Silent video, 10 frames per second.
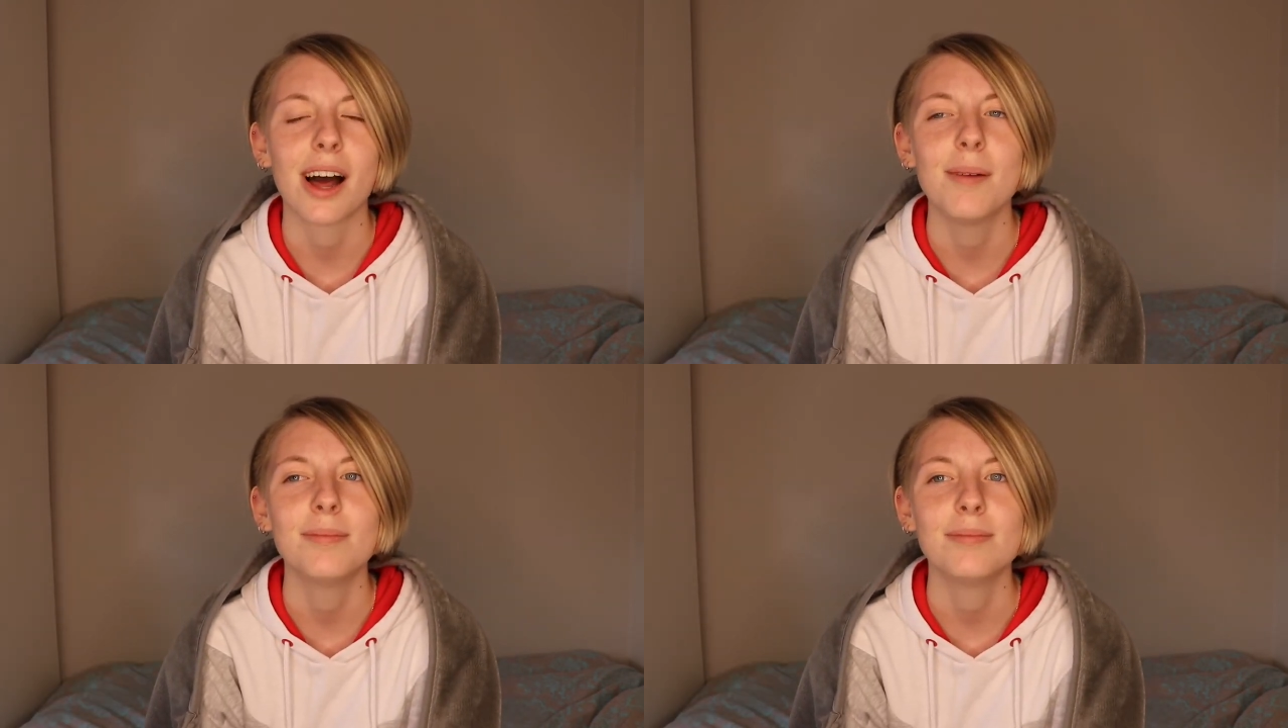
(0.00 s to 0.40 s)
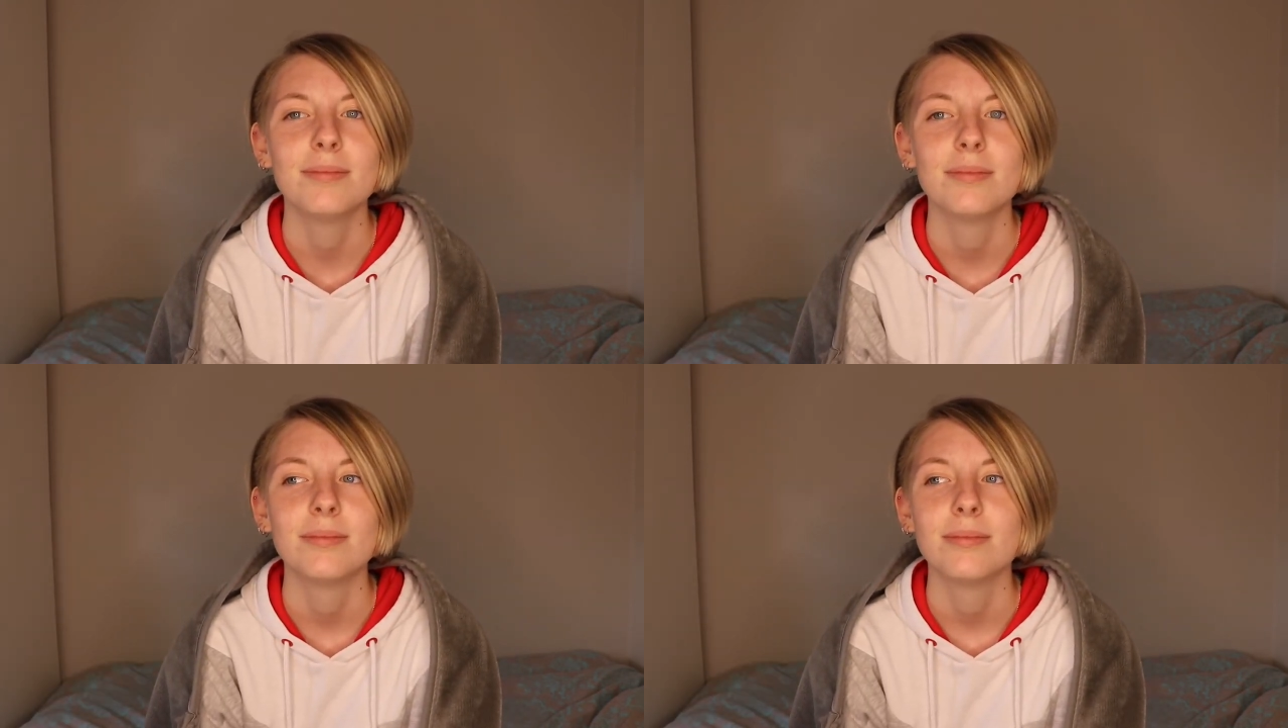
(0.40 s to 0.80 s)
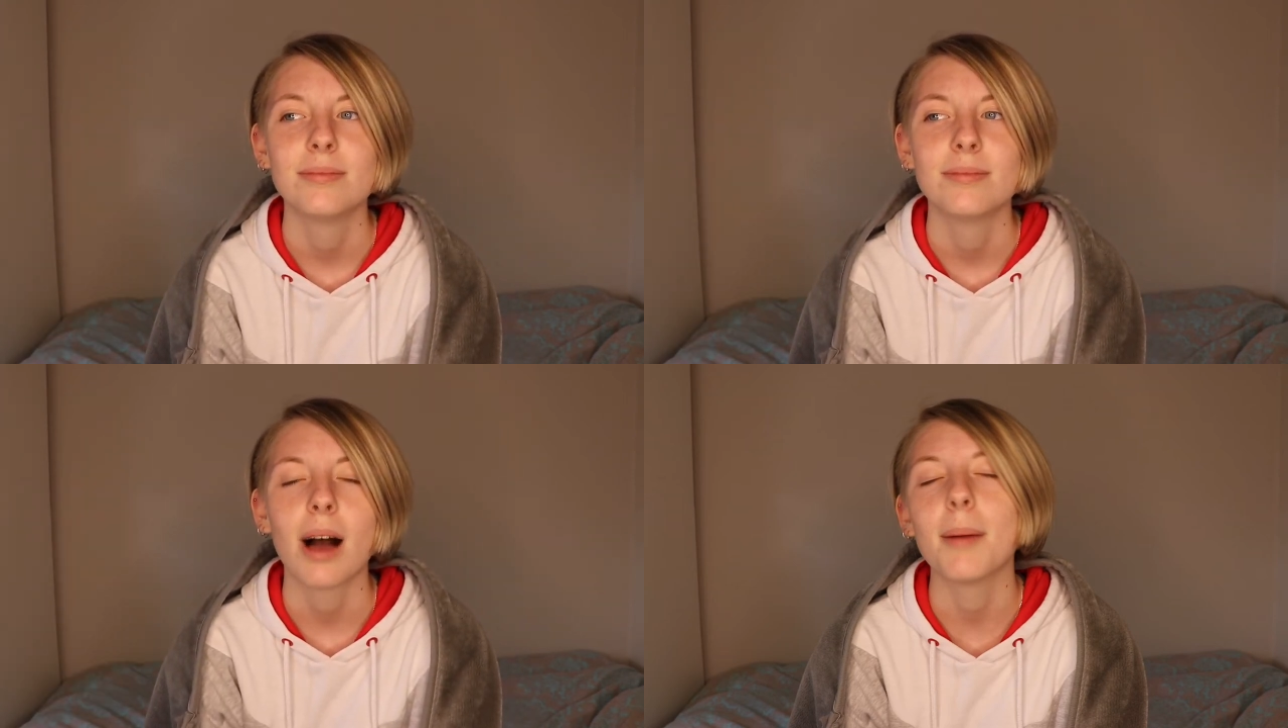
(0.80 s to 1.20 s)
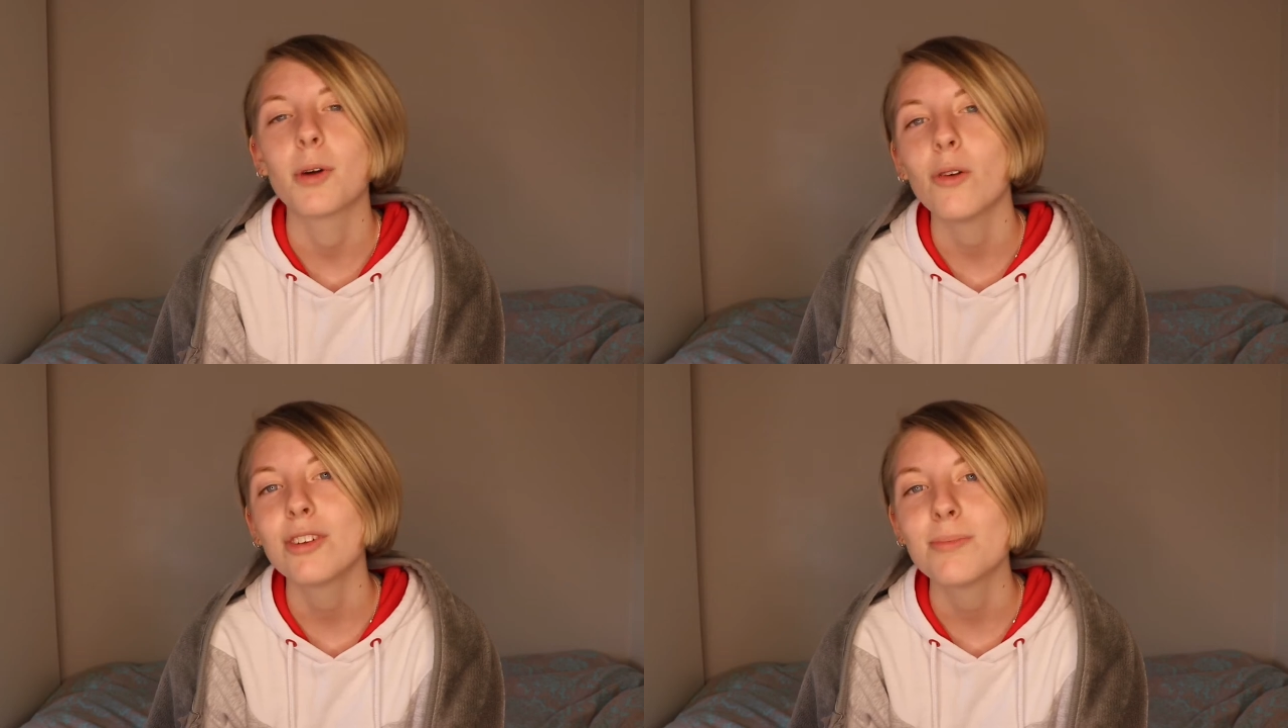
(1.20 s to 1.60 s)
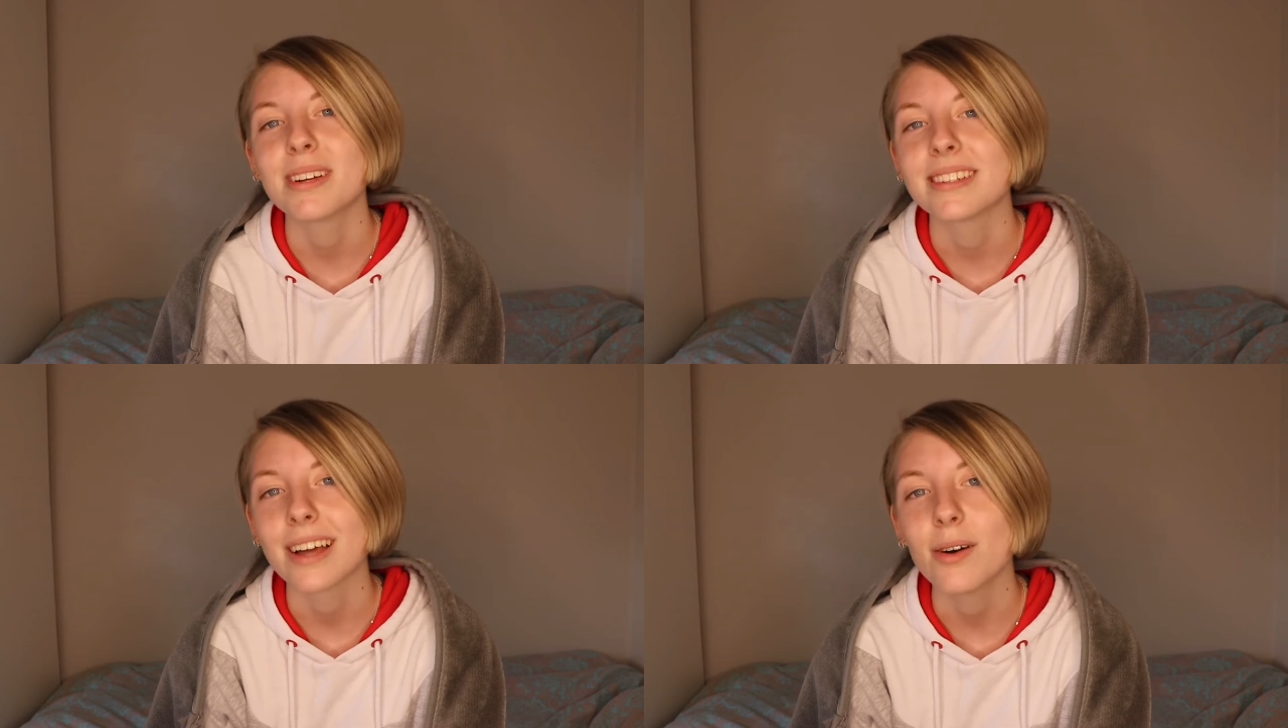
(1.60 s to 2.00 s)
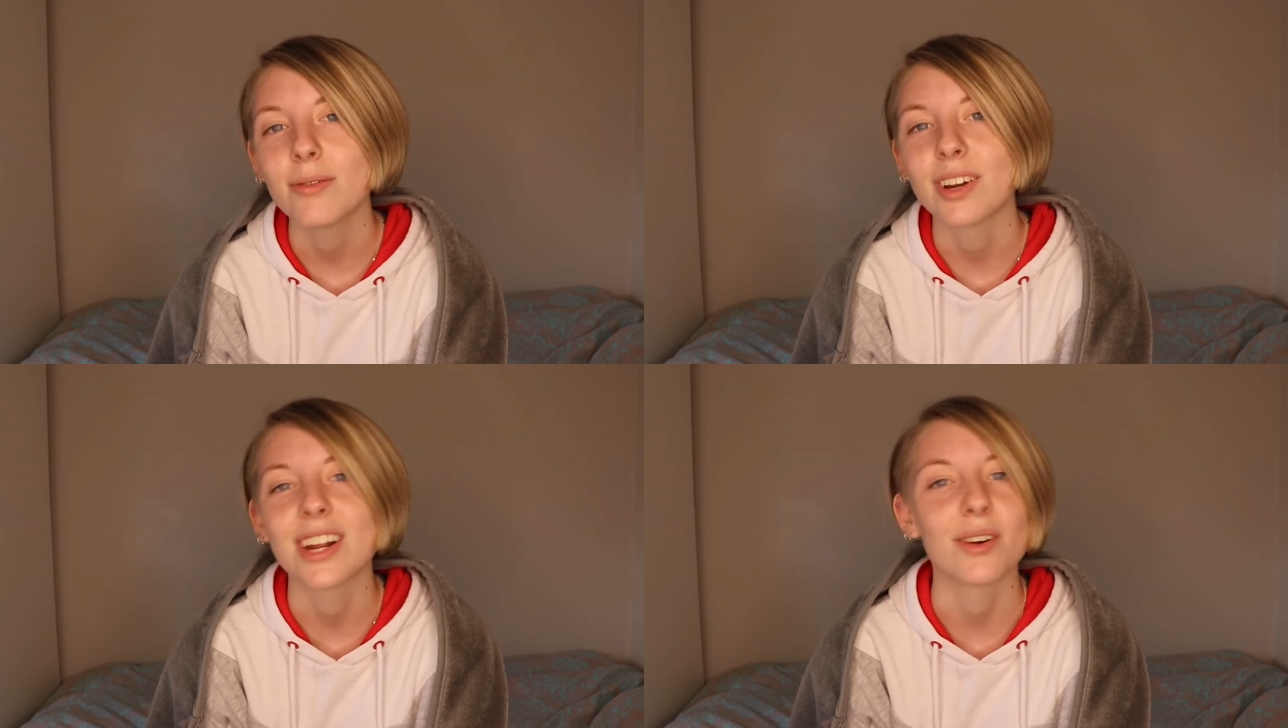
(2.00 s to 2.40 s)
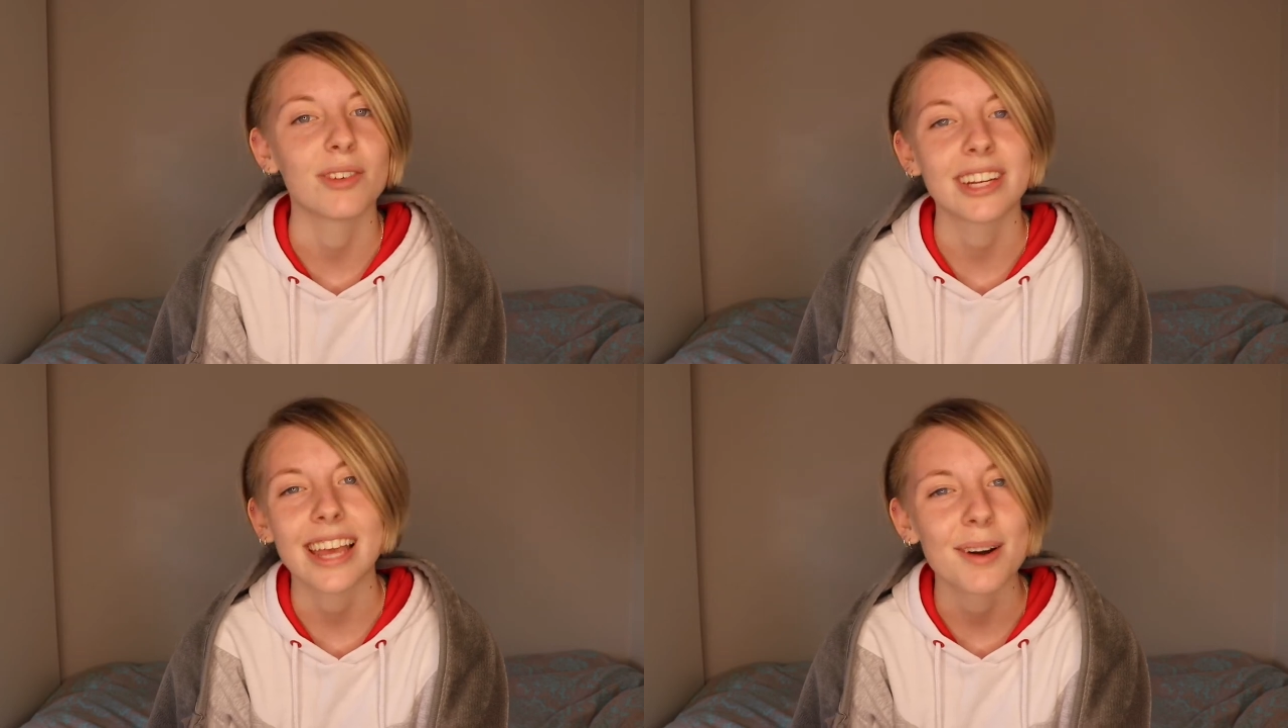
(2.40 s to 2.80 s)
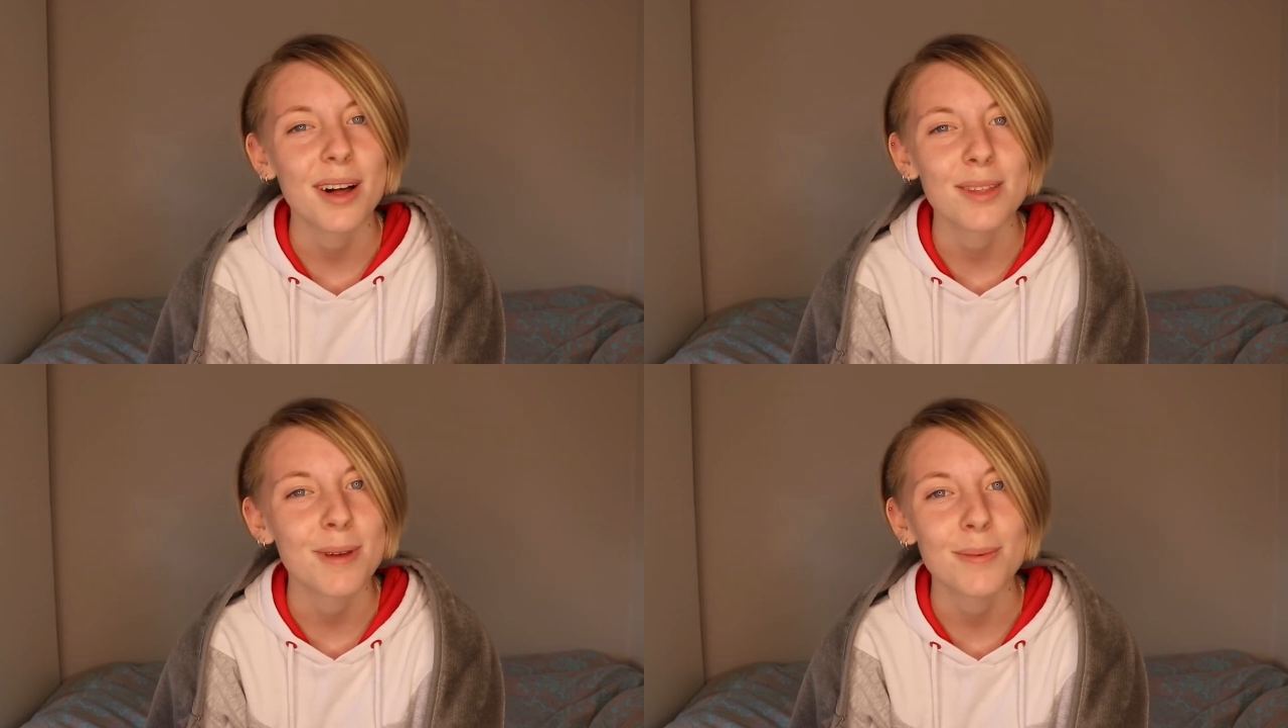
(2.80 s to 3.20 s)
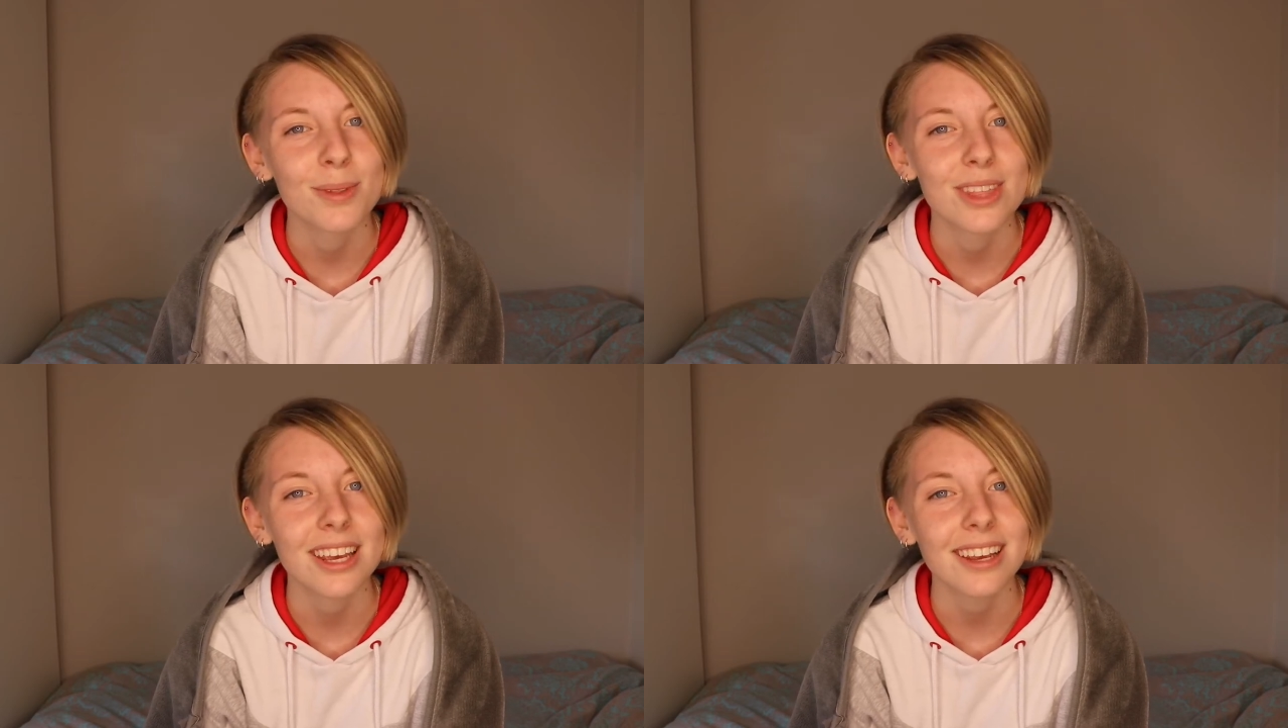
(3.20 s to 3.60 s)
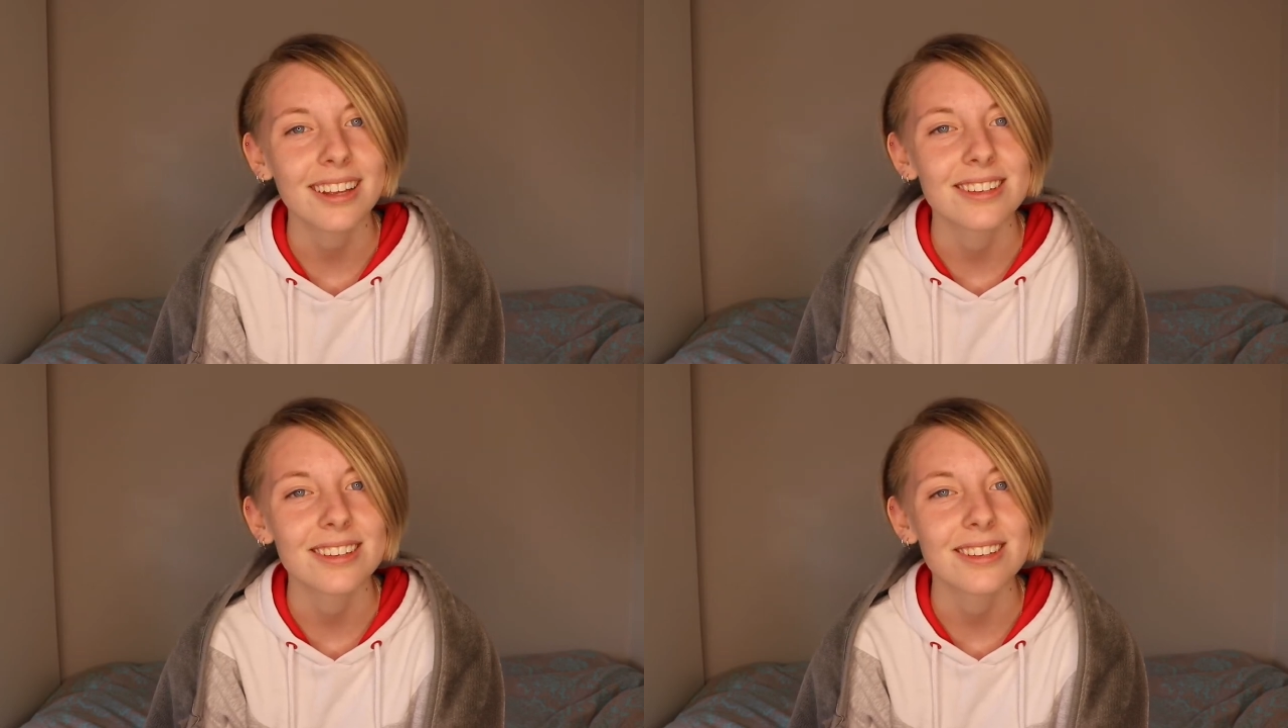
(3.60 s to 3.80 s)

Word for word: I'm confident in myself and I don't really care what other people think.